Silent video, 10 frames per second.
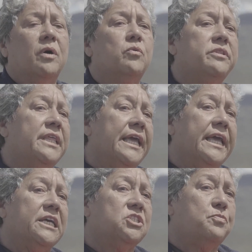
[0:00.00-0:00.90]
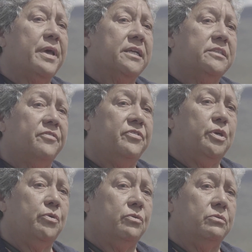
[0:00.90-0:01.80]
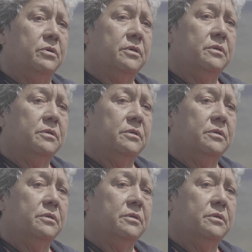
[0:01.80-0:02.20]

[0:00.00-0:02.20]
what would they expect of you